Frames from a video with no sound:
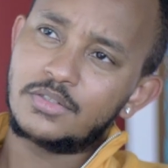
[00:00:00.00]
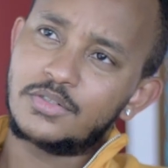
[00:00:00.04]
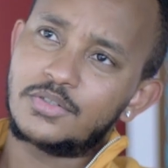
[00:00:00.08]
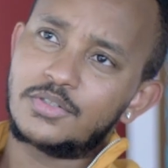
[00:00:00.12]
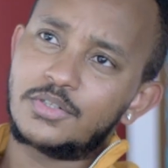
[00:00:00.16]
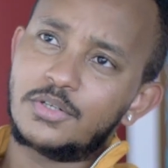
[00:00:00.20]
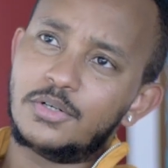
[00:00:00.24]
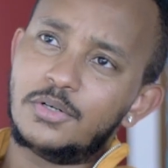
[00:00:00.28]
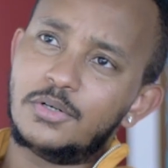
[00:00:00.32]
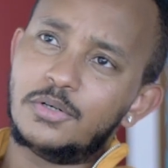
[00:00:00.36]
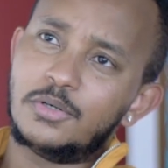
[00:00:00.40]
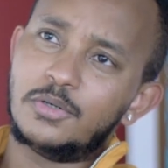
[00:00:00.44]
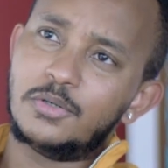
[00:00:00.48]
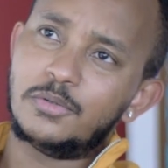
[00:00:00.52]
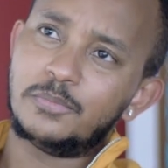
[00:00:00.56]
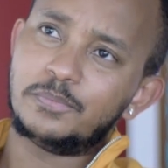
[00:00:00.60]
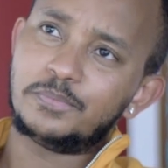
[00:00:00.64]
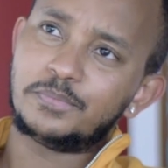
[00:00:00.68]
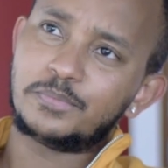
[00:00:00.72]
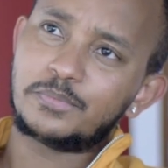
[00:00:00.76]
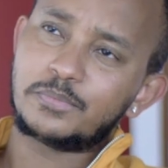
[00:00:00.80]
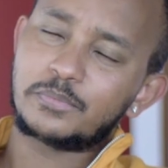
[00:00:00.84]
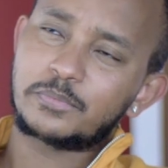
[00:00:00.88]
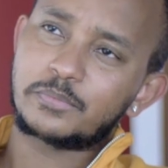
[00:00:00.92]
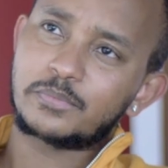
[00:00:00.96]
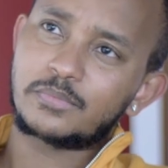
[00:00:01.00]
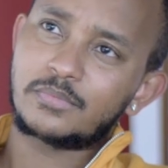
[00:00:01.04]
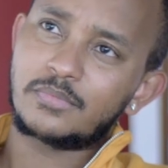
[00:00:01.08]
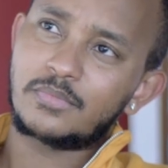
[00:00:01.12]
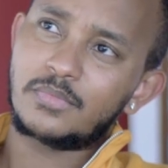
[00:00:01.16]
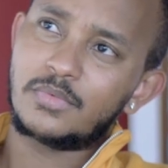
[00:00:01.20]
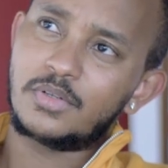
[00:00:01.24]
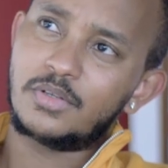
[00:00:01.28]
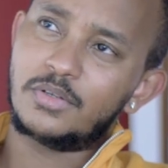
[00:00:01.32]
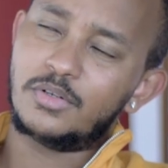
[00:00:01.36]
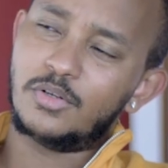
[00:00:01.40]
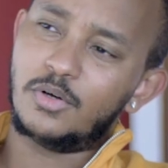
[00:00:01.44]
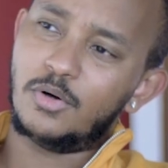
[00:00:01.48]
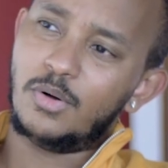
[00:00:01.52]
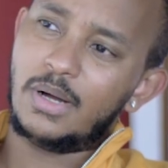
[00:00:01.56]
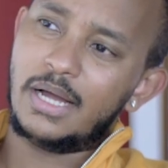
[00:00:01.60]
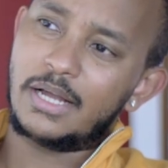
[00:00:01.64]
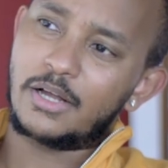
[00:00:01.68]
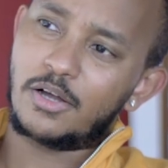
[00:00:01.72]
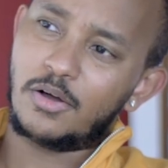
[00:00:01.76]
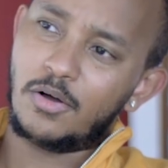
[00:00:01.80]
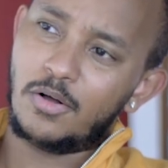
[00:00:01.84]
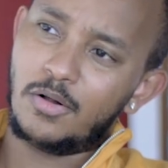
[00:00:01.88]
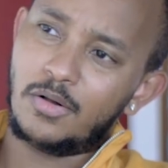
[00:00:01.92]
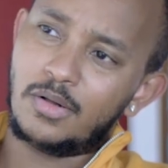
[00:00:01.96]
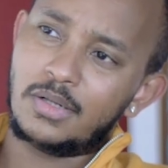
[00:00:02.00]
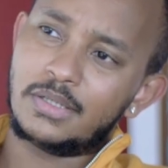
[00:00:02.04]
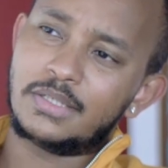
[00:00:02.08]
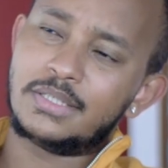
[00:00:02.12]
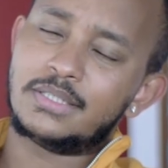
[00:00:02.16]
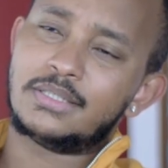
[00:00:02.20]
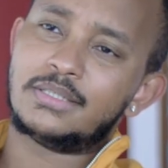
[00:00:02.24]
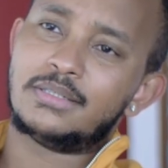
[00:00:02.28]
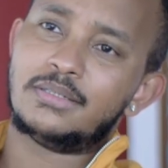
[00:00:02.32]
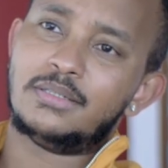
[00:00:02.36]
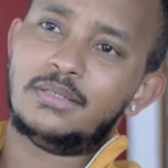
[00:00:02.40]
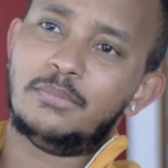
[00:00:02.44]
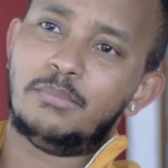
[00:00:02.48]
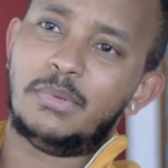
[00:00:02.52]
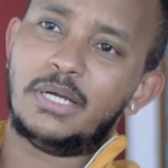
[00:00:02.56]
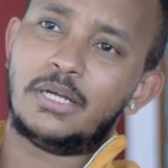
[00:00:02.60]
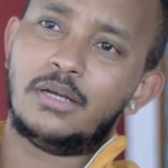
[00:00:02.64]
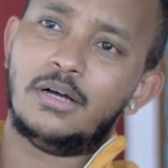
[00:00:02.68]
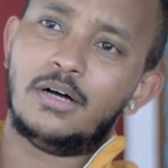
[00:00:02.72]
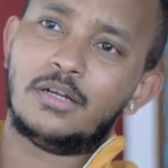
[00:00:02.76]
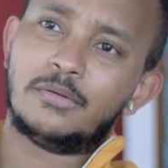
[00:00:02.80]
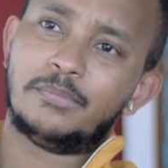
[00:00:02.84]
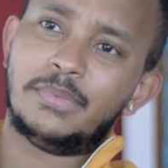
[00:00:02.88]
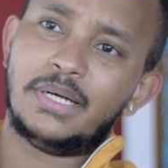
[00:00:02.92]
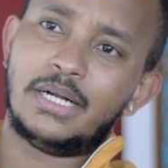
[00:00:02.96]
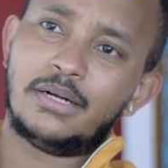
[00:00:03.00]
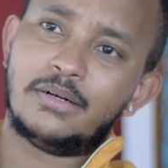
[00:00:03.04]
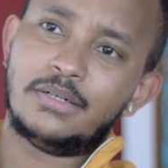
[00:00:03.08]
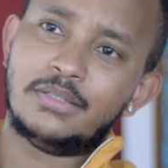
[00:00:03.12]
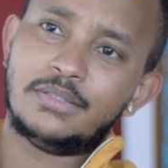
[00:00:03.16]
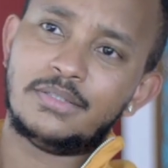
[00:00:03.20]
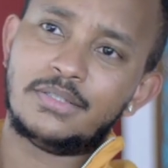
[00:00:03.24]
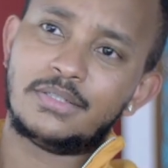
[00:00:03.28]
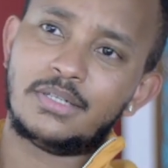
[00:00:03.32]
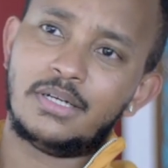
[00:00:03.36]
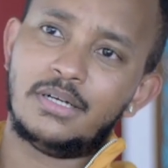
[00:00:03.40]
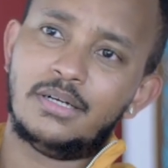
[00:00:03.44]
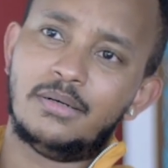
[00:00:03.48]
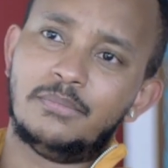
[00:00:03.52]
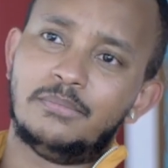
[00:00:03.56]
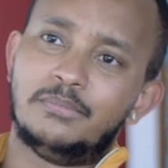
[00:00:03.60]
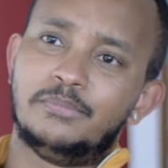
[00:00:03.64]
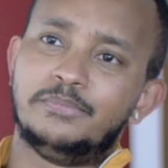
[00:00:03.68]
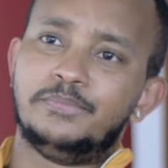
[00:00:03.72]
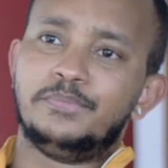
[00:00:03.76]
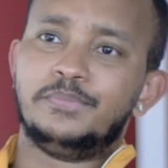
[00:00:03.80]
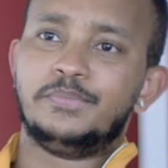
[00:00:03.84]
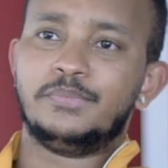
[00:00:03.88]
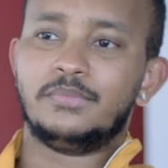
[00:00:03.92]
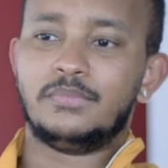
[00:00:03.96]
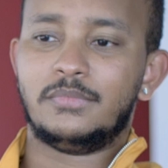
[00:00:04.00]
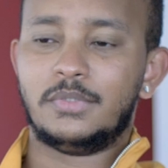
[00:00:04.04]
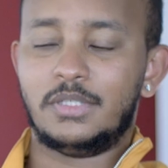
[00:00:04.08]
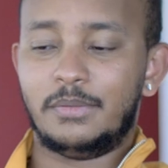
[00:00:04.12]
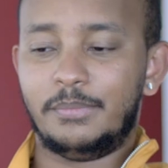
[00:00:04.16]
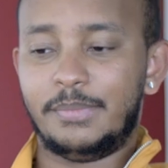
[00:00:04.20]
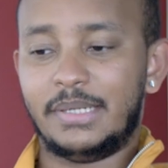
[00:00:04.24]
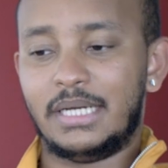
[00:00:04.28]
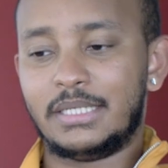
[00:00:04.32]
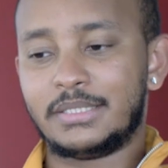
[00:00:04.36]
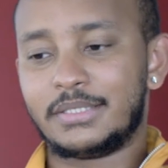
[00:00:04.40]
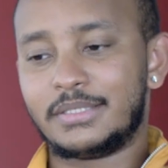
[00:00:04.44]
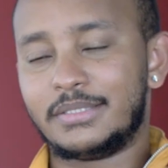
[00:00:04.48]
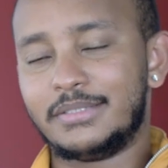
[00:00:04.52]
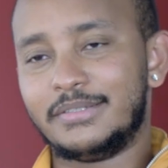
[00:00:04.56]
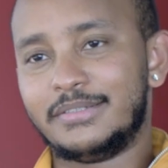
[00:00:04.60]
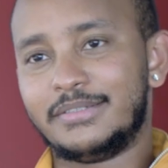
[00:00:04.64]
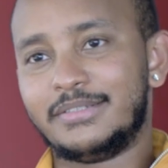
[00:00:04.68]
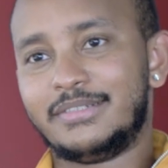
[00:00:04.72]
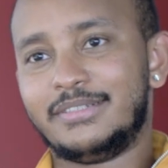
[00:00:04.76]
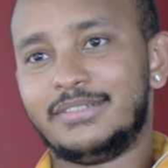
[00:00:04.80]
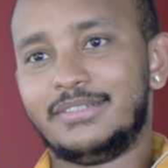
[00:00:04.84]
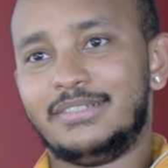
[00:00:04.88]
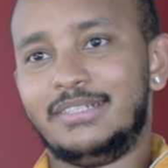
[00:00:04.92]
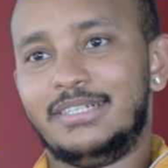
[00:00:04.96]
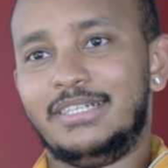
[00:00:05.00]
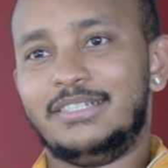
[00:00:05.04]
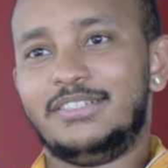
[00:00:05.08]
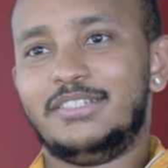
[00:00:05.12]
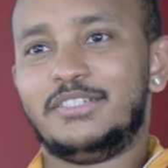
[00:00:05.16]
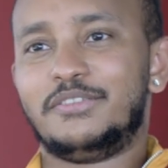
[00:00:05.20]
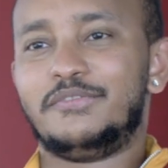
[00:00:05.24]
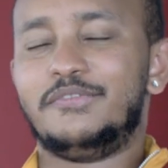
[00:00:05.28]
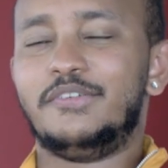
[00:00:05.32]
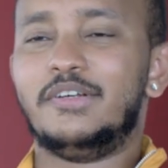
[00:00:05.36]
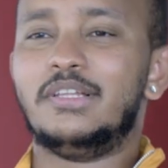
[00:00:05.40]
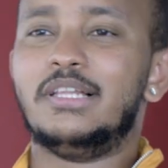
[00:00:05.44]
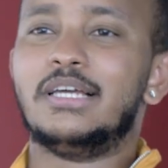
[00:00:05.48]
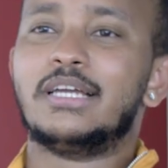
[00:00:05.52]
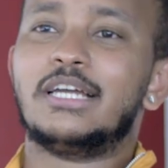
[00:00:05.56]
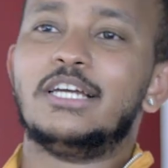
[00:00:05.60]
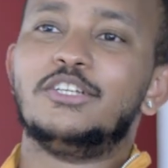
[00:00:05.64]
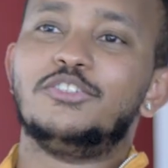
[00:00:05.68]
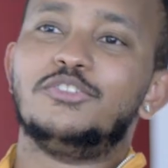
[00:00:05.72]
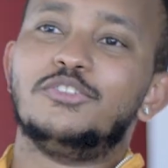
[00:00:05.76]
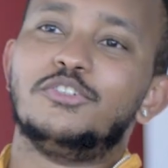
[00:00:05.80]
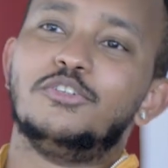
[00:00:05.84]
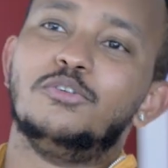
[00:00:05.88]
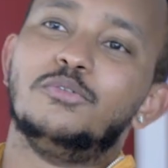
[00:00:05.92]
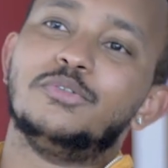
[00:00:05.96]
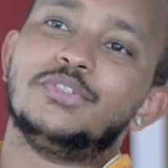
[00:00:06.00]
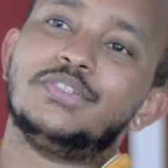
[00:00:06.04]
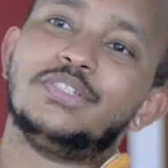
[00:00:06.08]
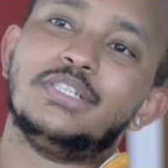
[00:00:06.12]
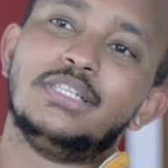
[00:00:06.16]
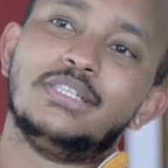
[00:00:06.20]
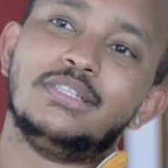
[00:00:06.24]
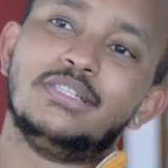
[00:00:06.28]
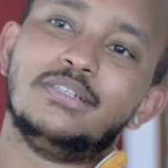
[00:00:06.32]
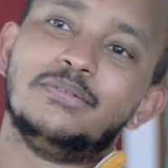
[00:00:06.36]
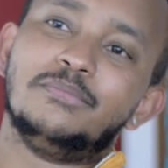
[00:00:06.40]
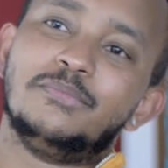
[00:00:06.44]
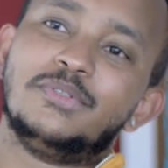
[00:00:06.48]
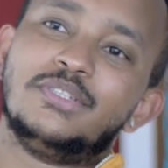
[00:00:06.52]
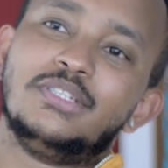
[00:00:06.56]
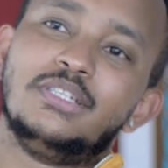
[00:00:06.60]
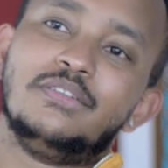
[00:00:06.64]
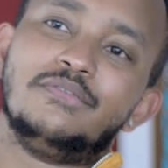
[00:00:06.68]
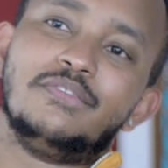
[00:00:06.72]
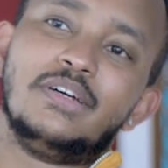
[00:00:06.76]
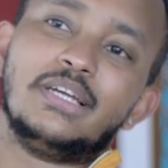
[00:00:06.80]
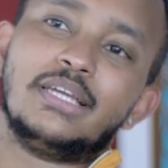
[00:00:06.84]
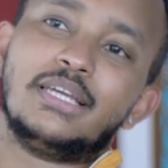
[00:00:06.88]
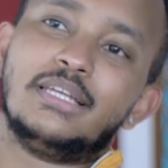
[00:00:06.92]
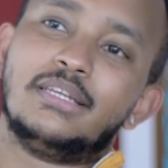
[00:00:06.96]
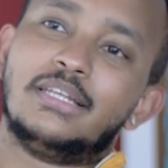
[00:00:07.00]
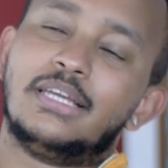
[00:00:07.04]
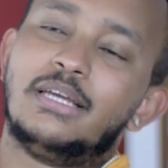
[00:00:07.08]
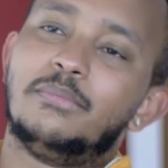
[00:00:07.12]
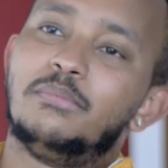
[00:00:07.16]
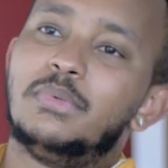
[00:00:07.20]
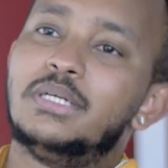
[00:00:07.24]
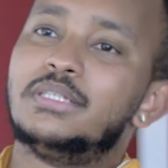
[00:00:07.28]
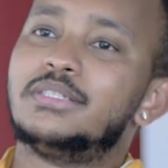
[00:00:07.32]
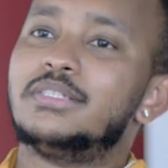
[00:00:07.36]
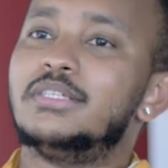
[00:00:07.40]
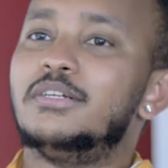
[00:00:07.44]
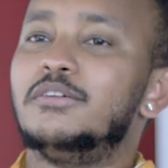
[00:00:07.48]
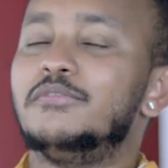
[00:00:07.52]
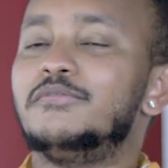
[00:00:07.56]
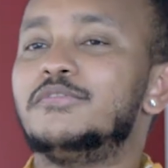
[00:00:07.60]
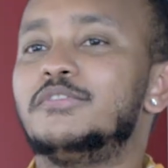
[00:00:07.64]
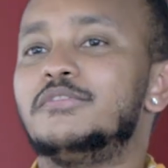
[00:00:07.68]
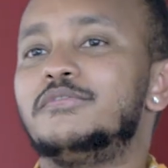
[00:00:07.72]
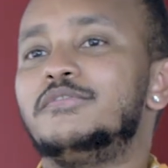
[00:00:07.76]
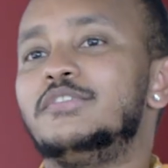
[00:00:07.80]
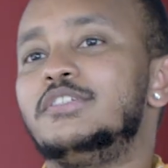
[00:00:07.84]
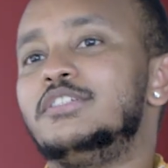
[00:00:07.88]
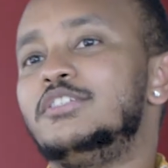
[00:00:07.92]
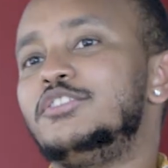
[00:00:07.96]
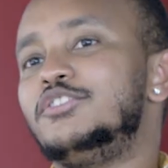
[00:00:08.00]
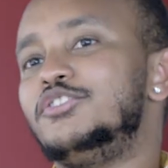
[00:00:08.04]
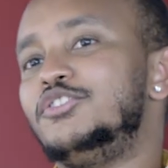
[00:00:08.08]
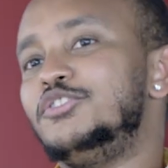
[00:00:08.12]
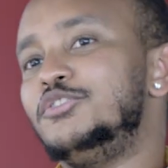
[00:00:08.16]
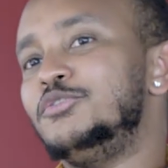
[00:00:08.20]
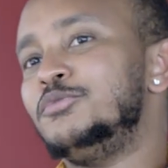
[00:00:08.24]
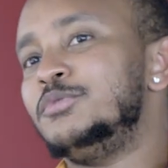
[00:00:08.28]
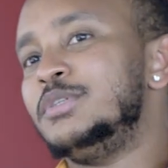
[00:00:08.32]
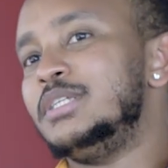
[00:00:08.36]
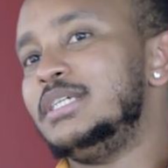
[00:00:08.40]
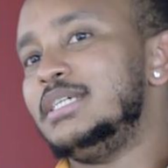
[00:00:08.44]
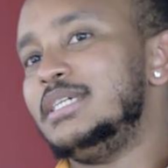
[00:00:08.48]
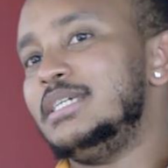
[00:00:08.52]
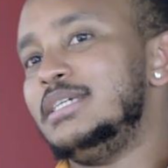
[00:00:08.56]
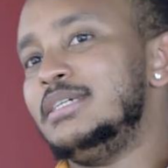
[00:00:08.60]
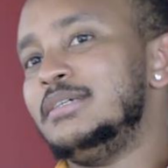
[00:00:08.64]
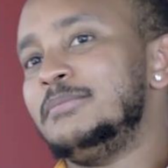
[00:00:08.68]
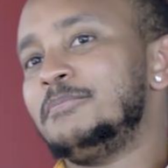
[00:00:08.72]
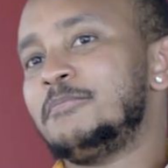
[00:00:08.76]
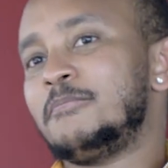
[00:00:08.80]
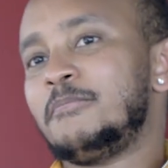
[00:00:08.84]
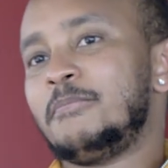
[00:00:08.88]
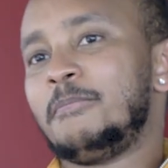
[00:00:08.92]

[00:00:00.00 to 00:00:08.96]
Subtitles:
So, I called my godparents, they're pastors, and I just felt like I should go see them, see if I can get myself to finish uni.